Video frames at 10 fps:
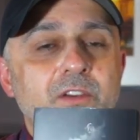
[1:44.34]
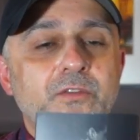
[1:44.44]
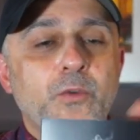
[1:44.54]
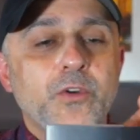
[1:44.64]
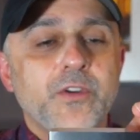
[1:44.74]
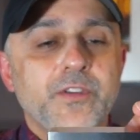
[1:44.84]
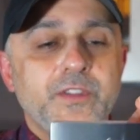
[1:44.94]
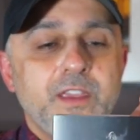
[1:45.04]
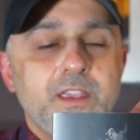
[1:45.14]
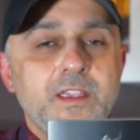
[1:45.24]
for
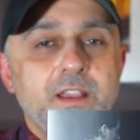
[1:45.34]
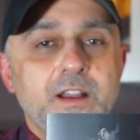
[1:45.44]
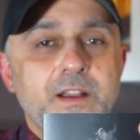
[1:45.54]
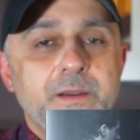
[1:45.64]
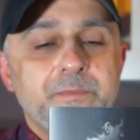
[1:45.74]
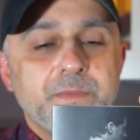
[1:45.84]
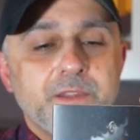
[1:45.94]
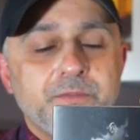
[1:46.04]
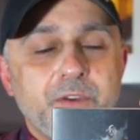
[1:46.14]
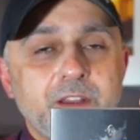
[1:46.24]
the, um,
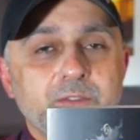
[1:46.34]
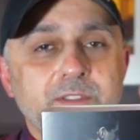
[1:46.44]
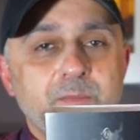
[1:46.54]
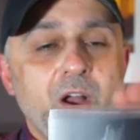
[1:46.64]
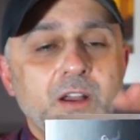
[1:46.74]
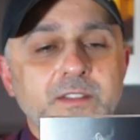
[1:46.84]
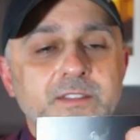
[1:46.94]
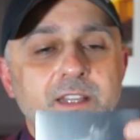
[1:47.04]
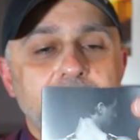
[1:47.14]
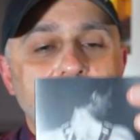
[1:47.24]
the fragrance box,
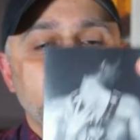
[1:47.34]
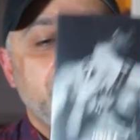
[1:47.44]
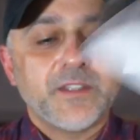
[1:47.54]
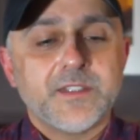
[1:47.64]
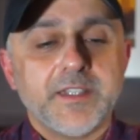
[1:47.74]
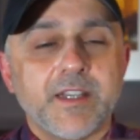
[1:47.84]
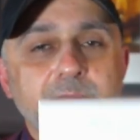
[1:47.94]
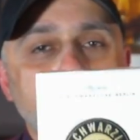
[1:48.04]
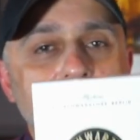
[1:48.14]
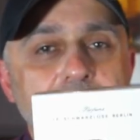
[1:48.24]
and it just basically
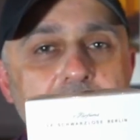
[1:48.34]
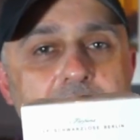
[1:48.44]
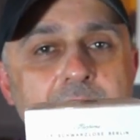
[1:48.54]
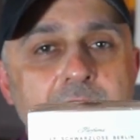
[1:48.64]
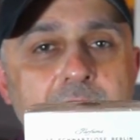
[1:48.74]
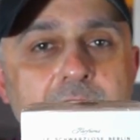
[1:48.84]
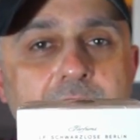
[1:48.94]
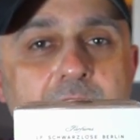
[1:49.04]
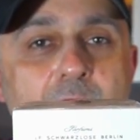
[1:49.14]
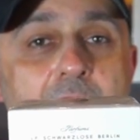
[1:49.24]
comes off, and
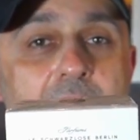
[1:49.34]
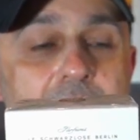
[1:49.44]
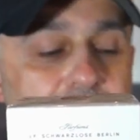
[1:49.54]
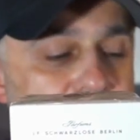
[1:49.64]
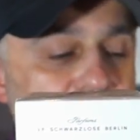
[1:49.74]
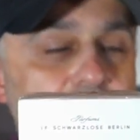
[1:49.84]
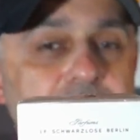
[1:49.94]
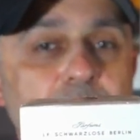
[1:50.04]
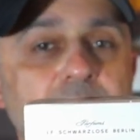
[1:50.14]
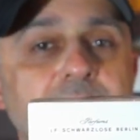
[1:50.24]
there you have the J
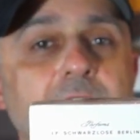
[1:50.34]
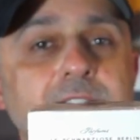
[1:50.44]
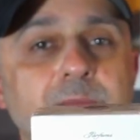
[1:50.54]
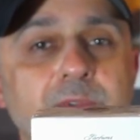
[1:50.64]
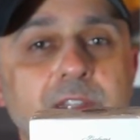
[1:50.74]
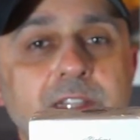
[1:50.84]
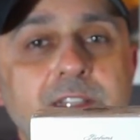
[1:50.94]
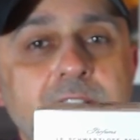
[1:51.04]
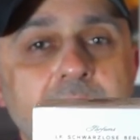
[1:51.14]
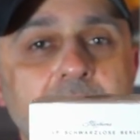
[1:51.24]
F. Schwarzlose
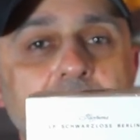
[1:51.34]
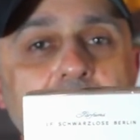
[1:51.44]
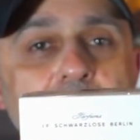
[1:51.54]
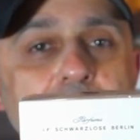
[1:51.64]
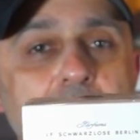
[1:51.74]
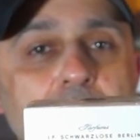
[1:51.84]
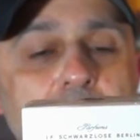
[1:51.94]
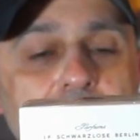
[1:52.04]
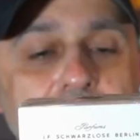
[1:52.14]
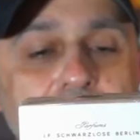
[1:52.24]
Berlin
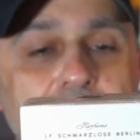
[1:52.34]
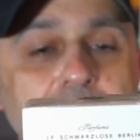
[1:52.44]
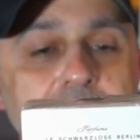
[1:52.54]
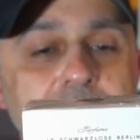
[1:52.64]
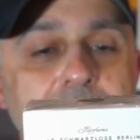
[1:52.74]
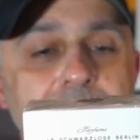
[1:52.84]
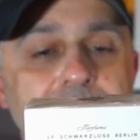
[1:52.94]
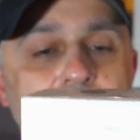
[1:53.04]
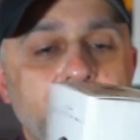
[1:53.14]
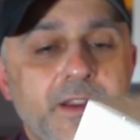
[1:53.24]
logo on the front
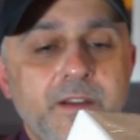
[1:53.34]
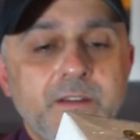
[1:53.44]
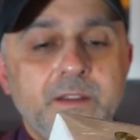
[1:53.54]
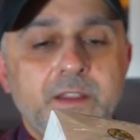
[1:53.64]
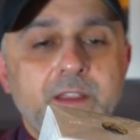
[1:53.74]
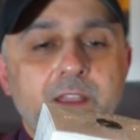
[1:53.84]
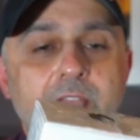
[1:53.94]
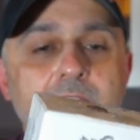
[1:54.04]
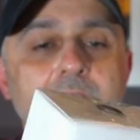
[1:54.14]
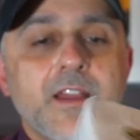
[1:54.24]
there.
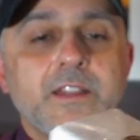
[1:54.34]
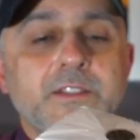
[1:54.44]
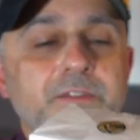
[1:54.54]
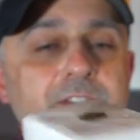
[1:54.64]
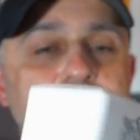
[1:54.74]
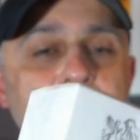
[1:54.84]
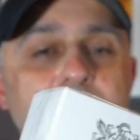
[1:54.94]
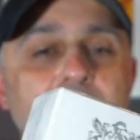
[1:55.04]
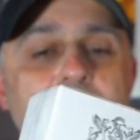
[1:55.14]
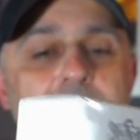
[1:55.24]
And it's a fifty mil
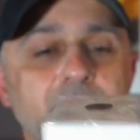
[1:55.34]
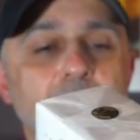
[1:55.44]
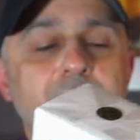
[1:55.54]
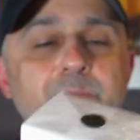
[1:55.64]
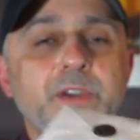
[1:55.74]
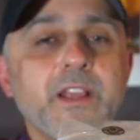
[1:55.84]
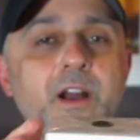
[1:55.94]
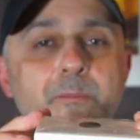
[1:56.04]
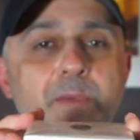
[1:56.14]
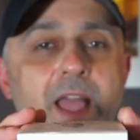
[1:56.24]
bottle, so it's a pretty
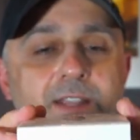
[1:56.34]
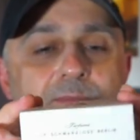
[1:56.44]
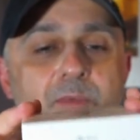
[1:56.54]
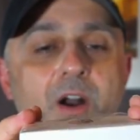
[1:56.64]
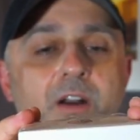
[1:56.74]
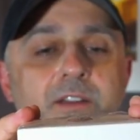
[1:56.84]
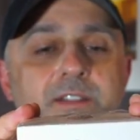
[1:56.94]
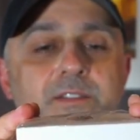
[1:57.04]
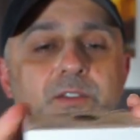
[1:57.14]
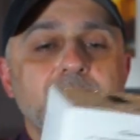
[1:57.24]
compact box,
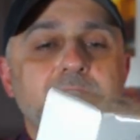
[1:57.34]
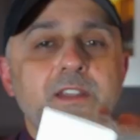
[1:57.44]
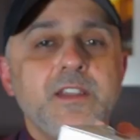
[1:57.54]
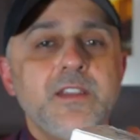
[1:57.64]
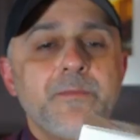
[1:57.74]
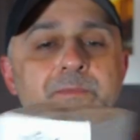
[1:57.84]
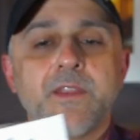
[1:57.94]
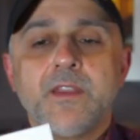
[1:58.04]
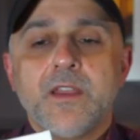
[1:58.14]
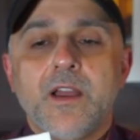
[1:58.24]
as you can see.
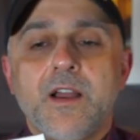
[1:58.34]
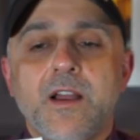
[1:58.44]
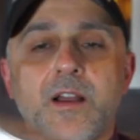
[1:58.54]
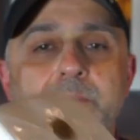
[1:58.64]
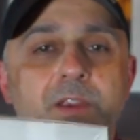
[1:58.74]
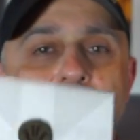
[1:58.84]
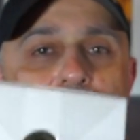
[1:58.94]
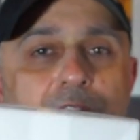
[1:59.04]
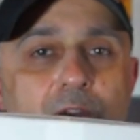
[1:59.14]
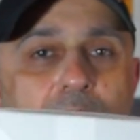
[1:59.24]
Um, here
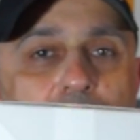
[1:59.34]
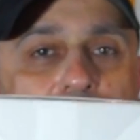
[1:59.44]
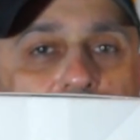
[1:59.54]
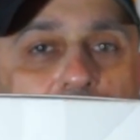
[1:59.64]
the logo on the